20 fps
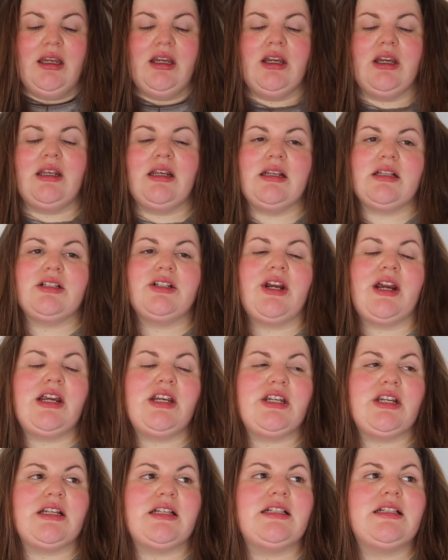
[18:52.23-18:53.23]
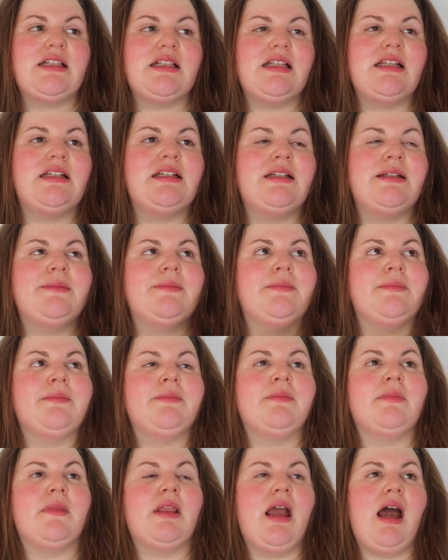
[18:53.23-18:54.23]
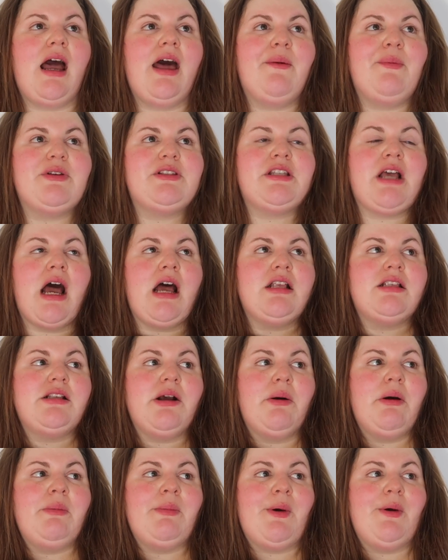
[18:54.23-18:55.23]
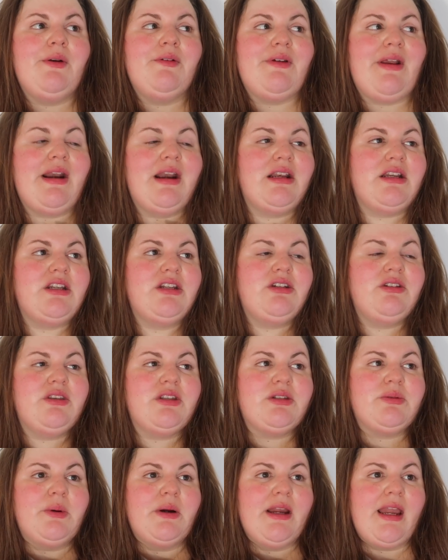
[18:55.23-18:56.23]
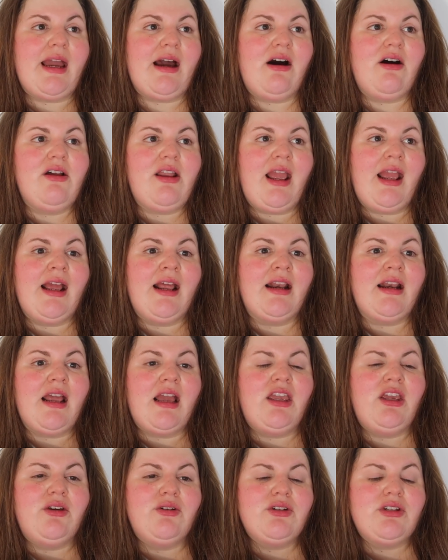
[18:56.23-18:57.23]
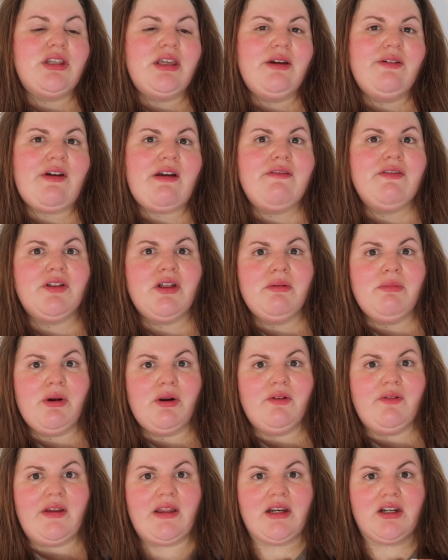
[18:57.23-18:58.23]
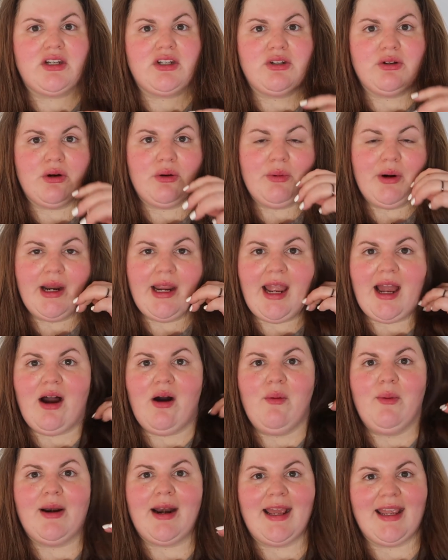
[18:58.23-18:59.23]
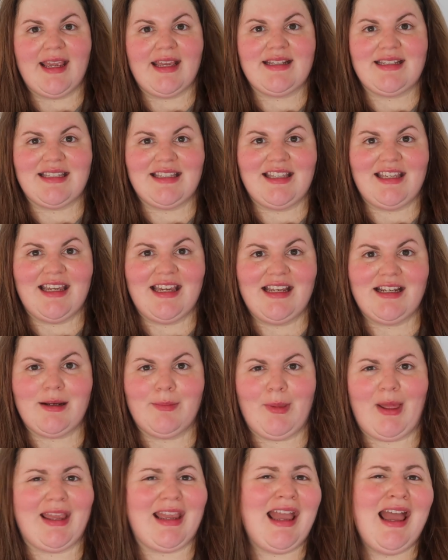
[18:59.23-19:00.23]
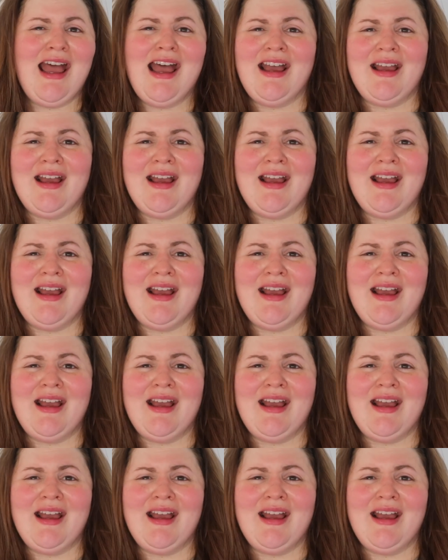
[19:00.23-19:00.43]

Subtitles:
Goodness gracious. I was so unmotivated to do this workout, and usually if I feel unmotivated to do a workout, when I get to the end, I'm like,